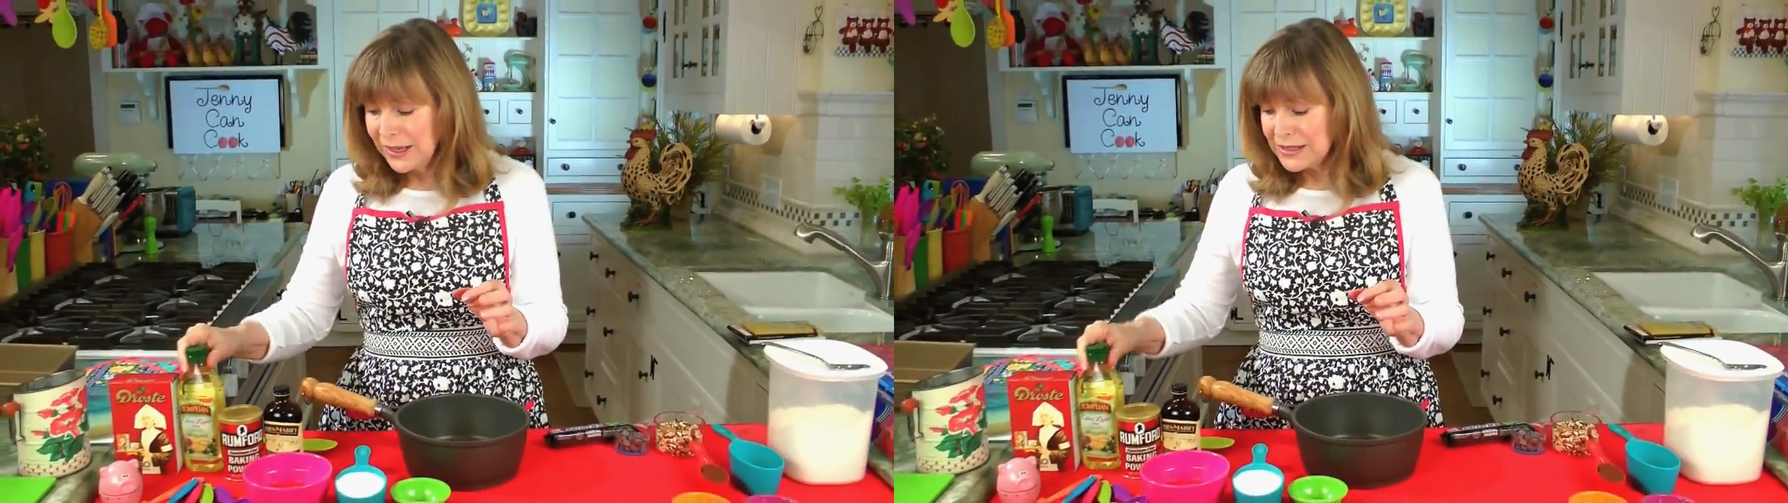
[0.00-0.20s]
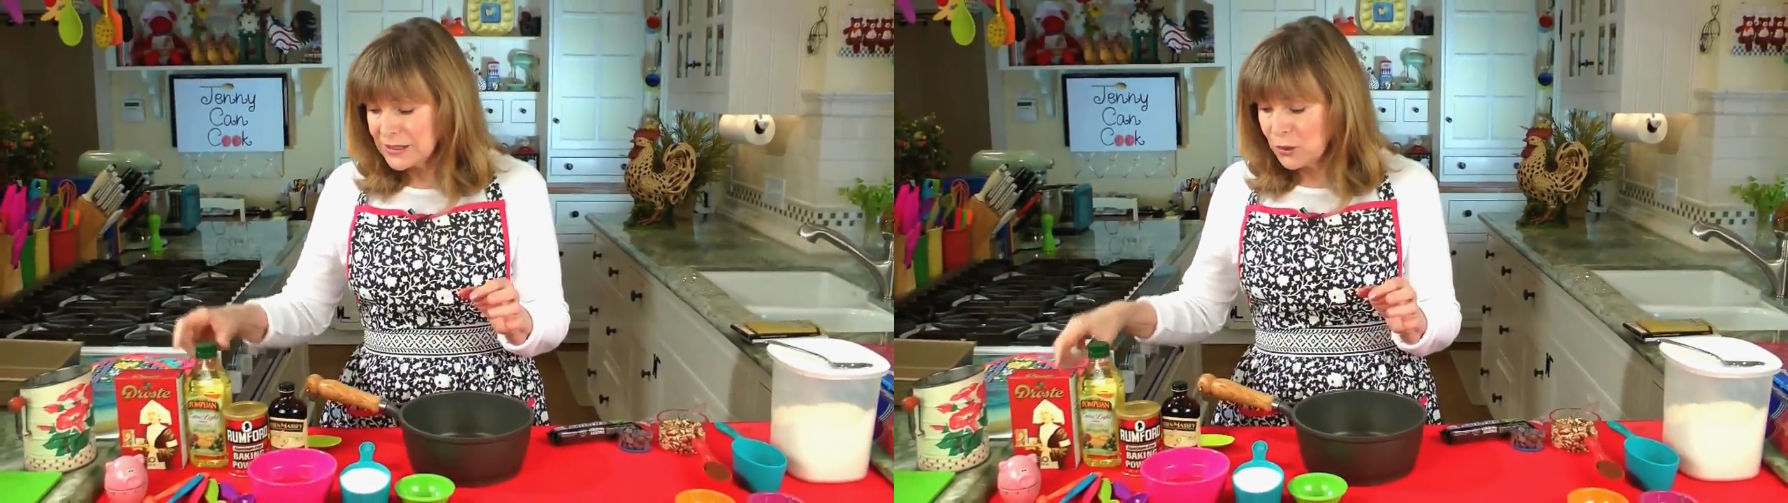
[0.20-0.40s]

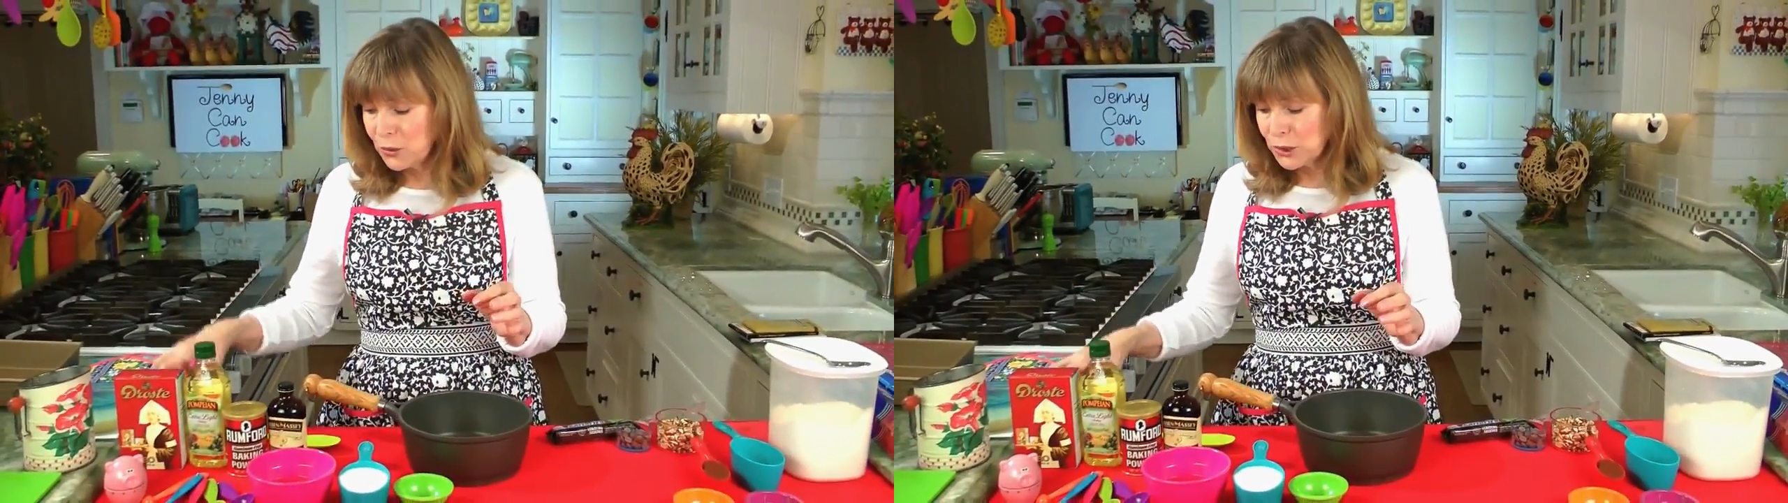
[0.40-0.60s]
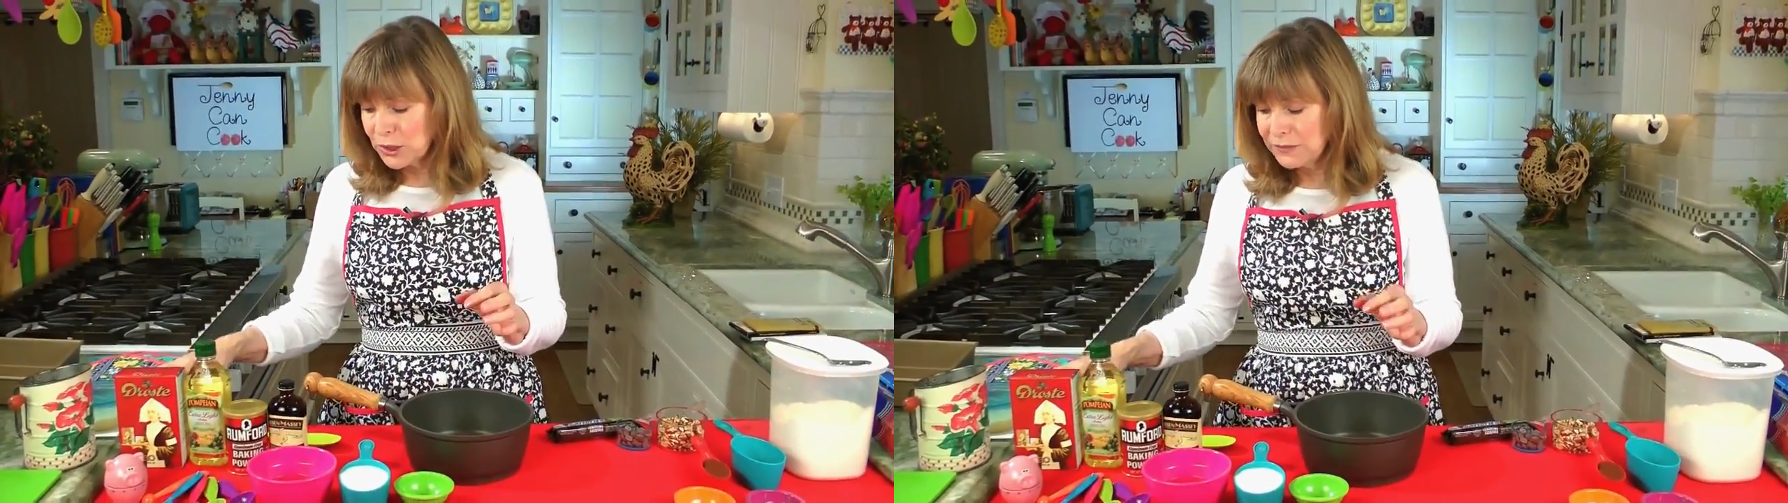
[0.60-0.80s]
It's a
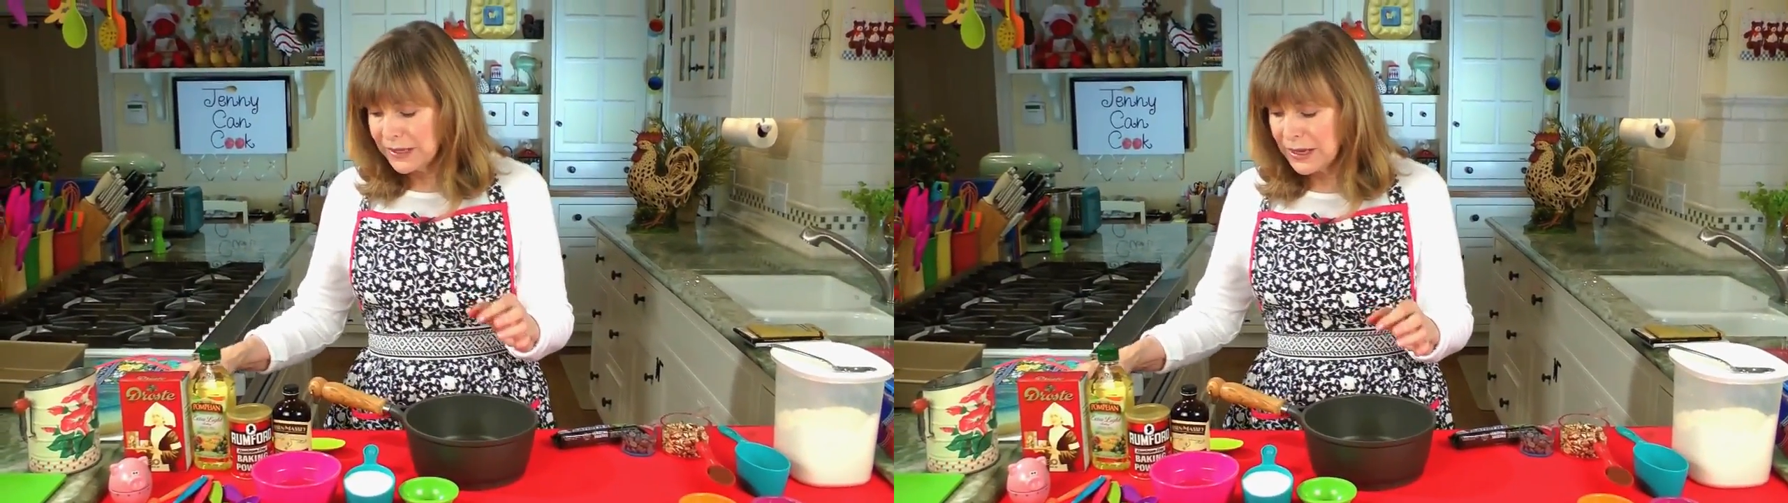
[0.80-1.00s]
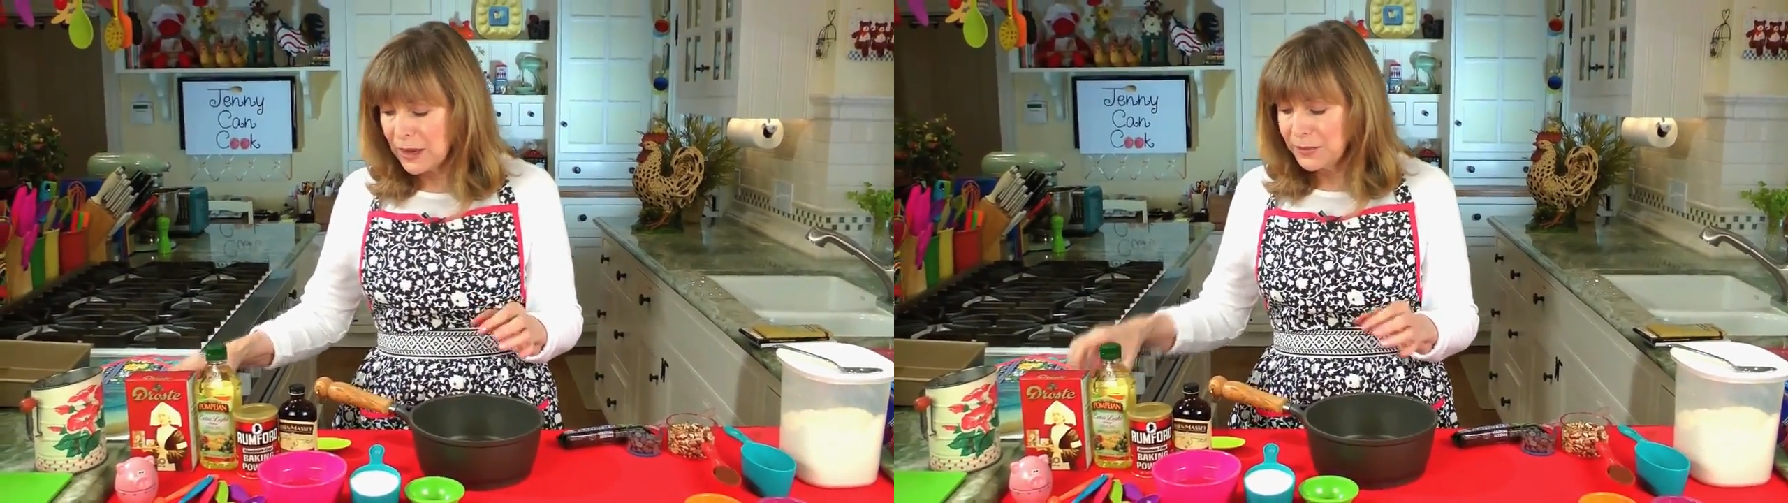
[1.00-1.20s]

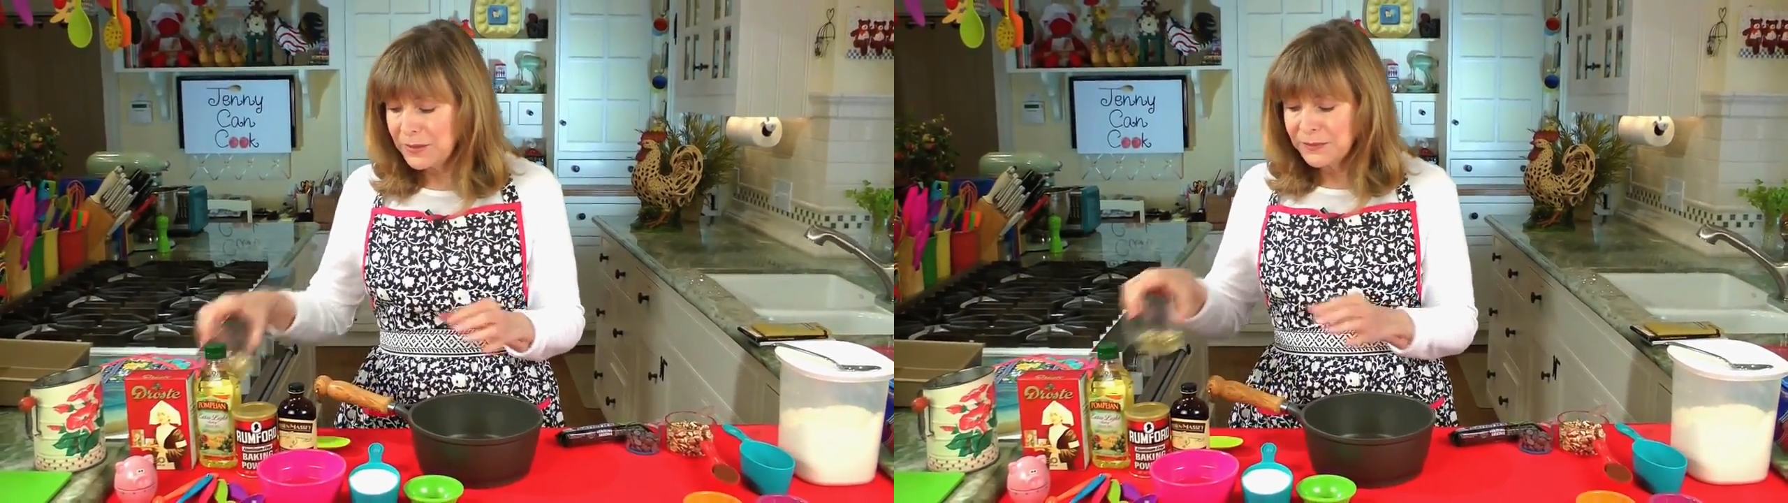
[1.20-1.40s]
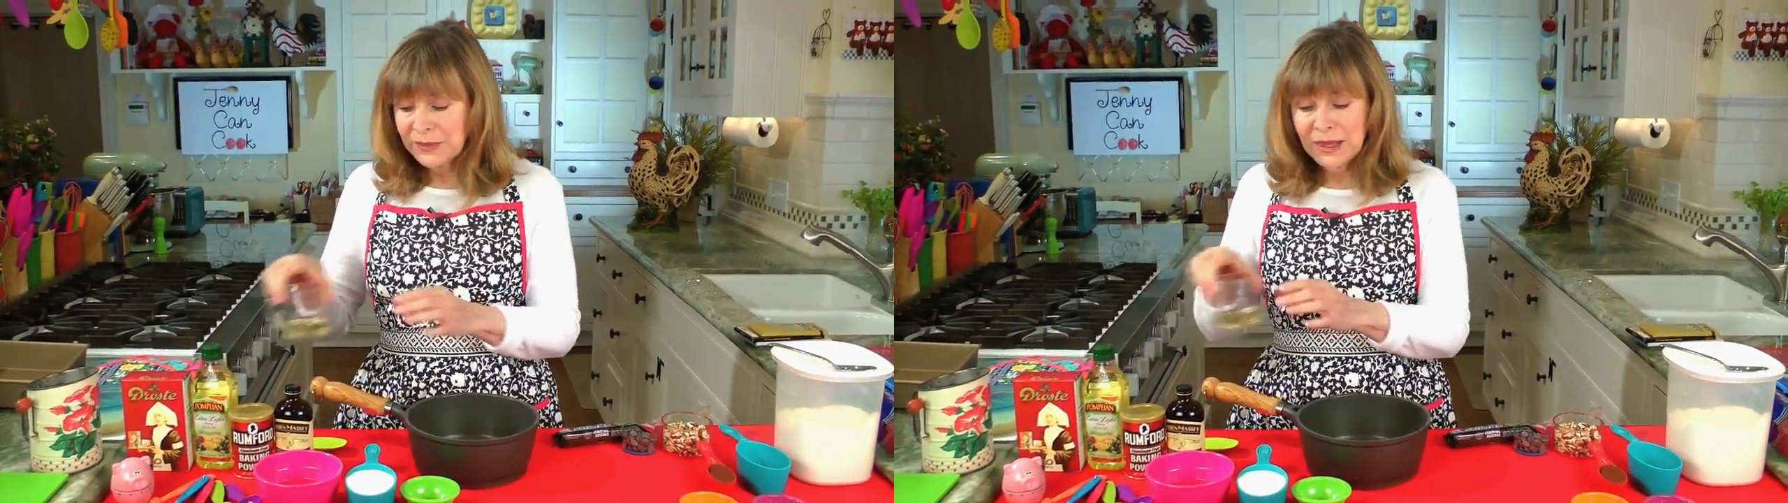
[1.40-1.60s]
1/4 cup,